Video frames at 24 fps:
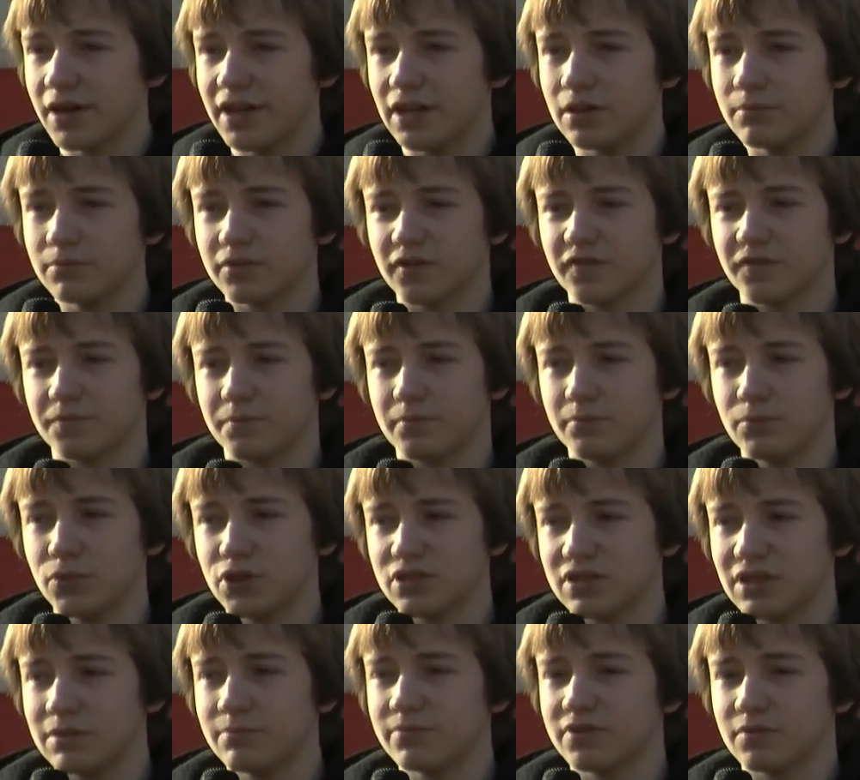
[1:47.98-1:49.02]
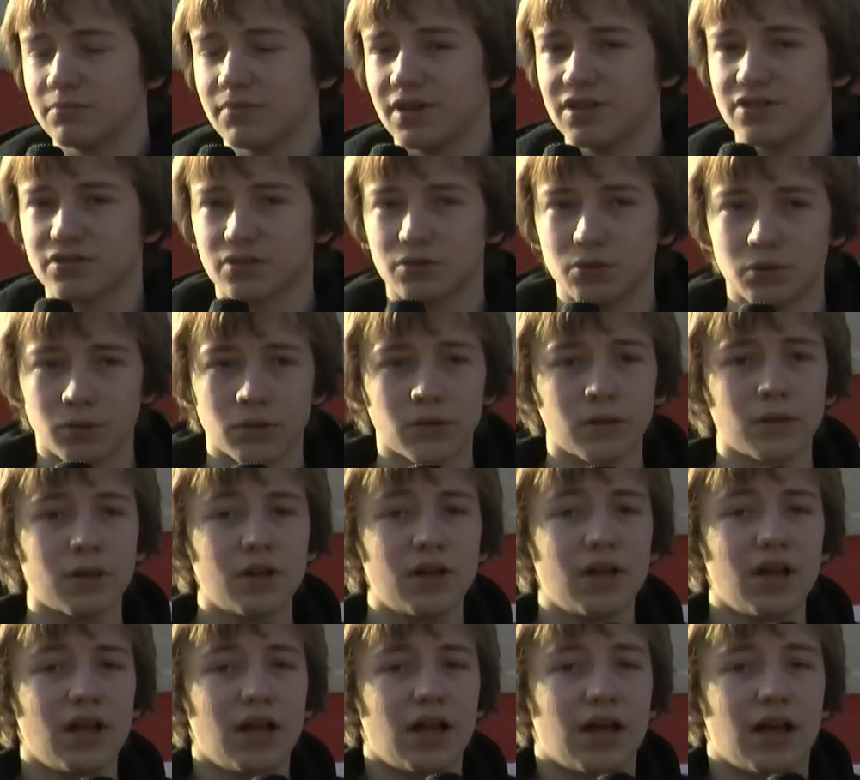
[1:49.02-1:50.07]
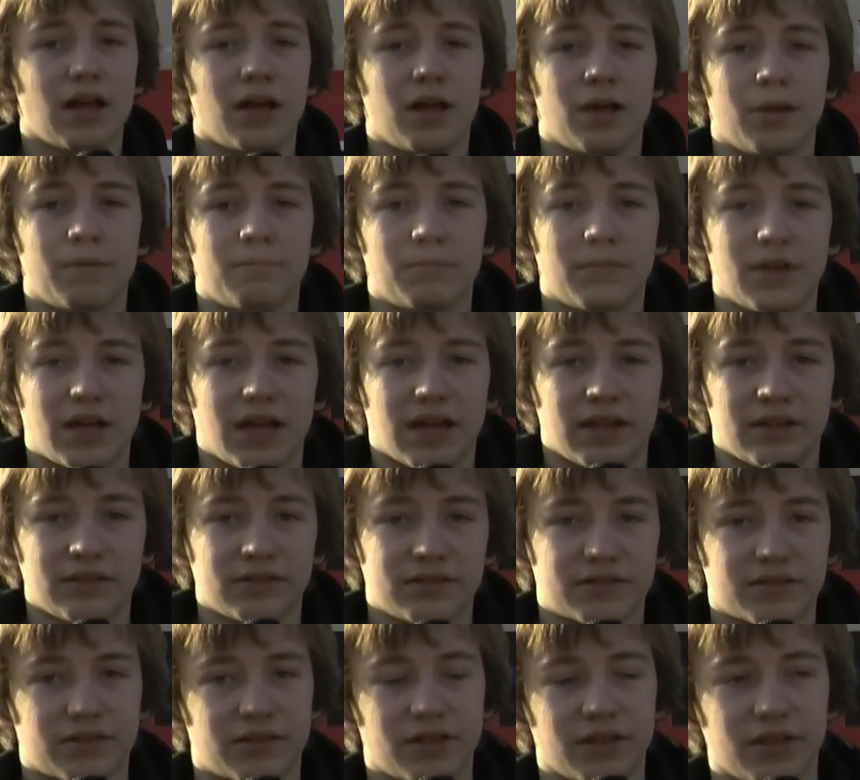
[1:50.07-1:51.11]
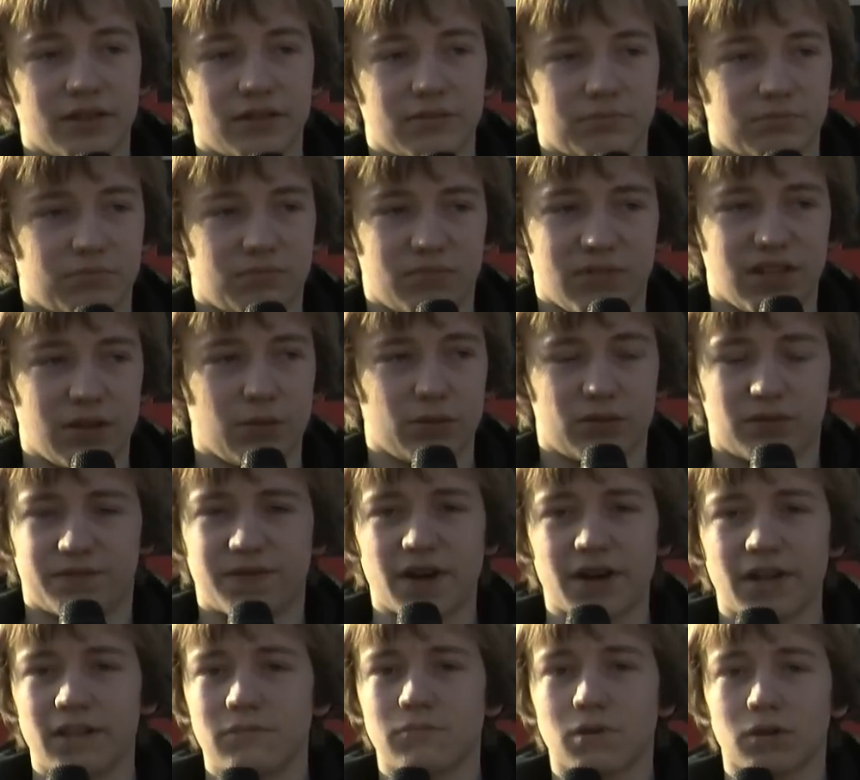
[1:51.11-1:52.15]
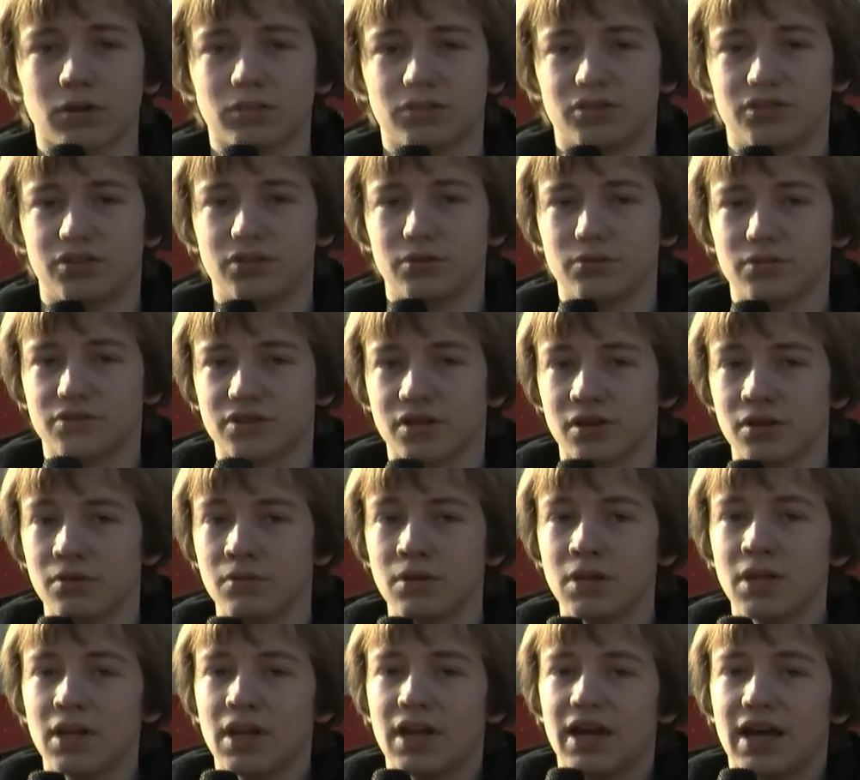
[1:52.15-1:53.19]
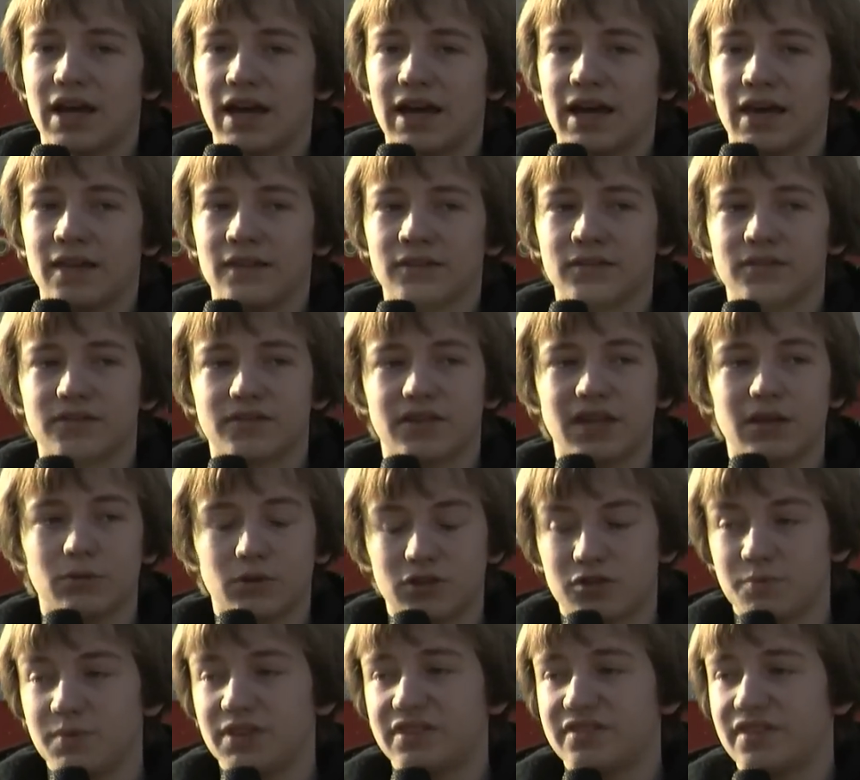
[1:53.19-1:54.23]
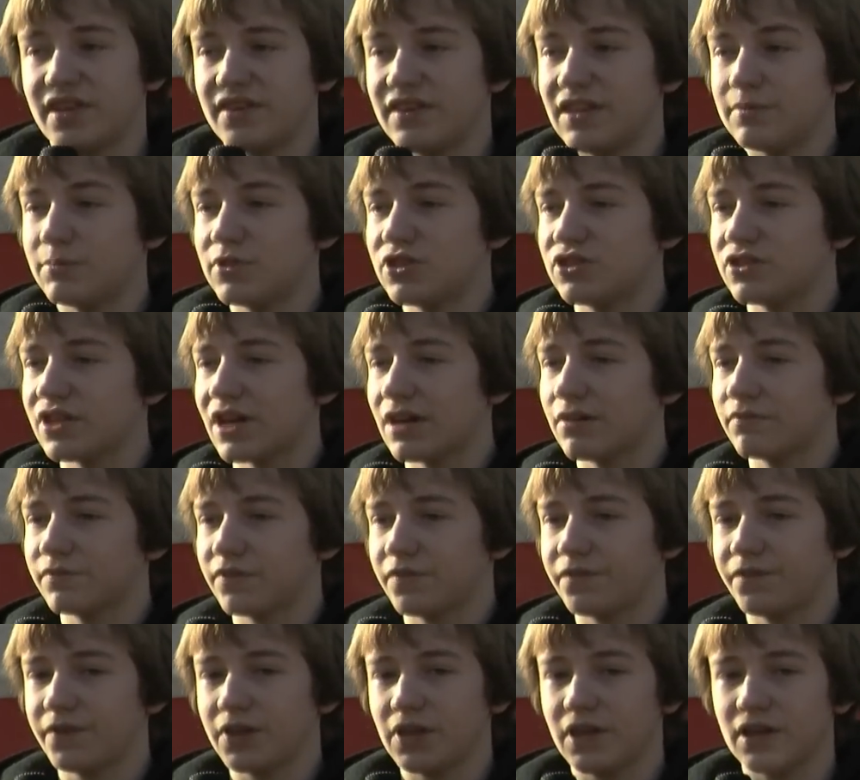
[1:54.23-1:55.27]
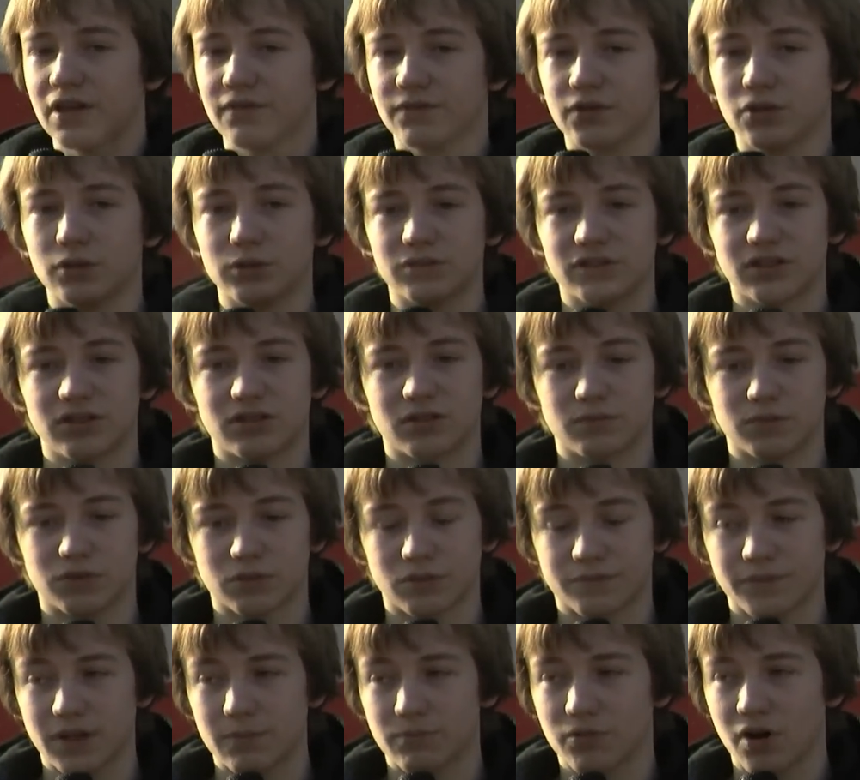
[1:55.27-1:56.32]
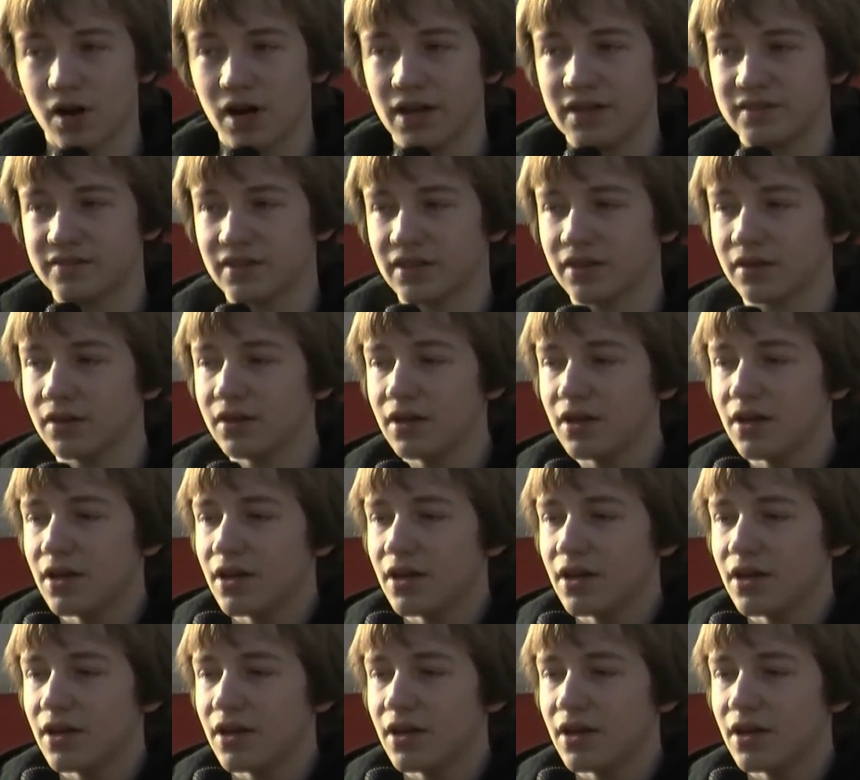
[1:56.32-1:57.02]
number of Muslims in my school, and that it was very wrong to do so, and they wanted me to take the image down for fear of causing some sort of uprising.